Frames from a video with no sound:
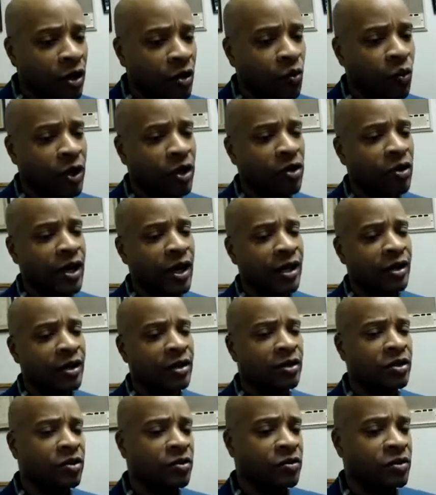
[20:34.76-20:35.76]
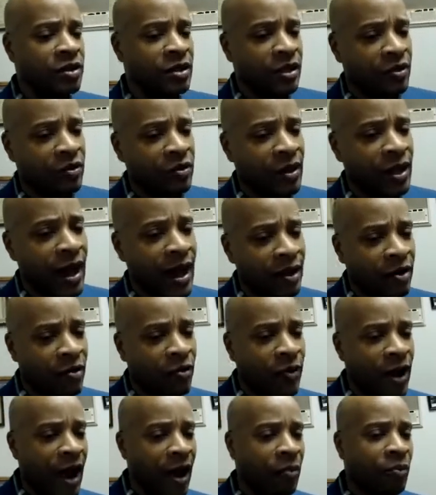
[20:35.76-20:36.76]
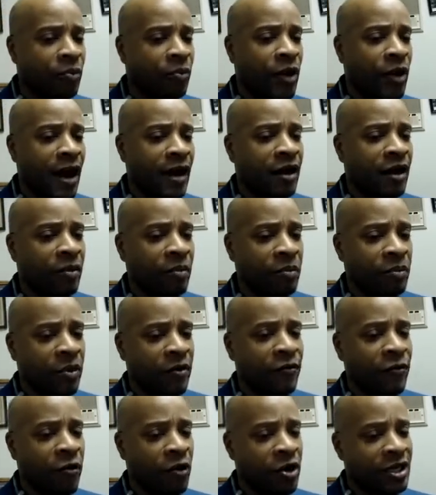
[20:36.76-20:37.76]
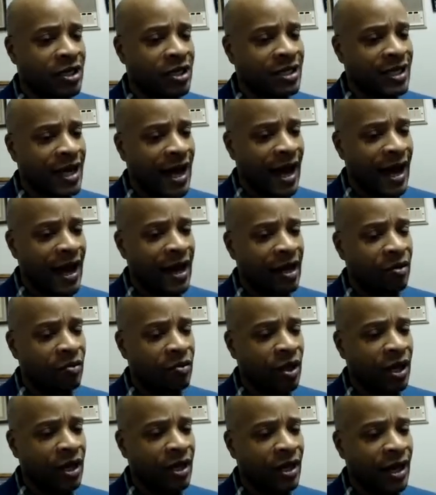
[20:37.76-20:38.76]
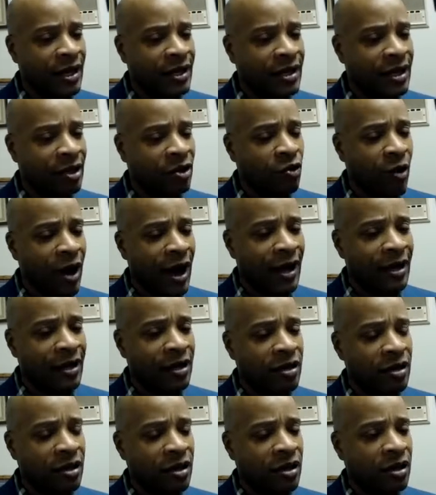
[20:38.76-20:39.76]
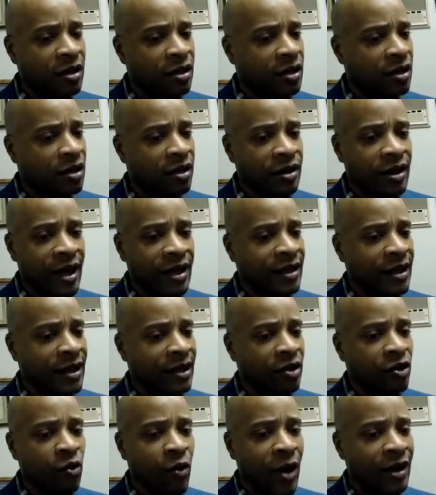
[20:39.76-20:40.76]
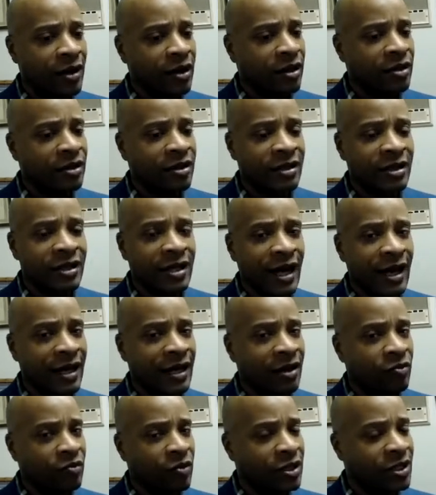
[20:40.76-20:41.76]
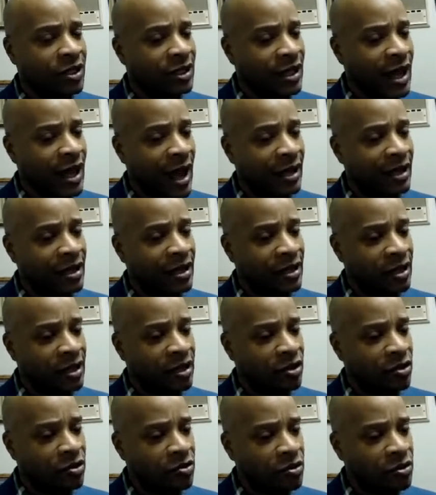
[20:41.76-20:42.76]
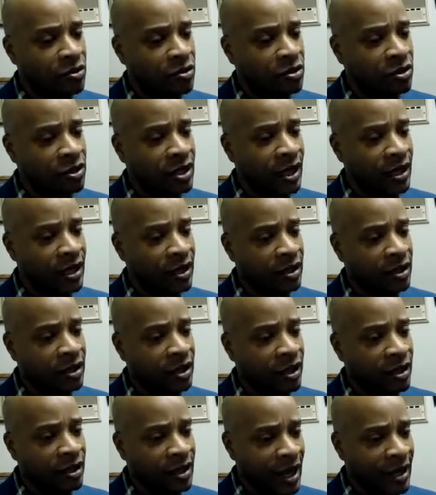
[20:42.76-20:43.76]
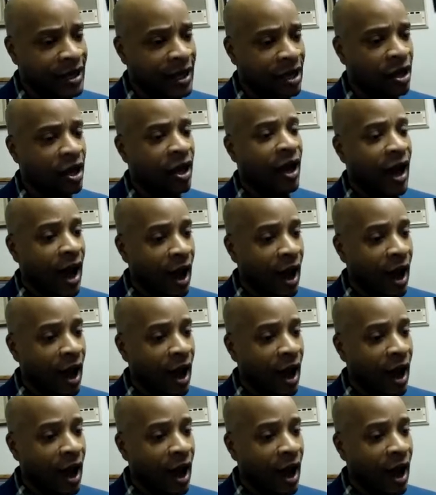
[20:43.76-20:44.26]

Were you introducing kind of rap before its time, and they didn't quite understand? Was it that the deal? You think they didn't?